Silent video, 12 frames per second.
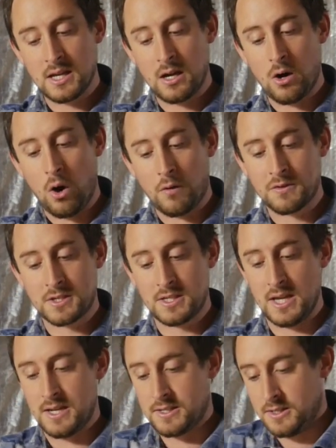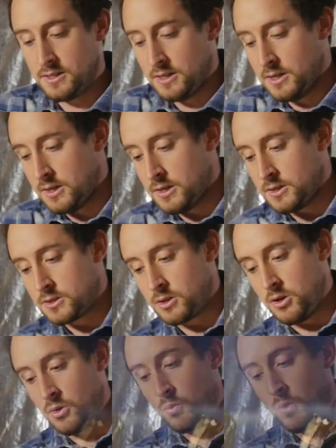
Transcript: are offset so that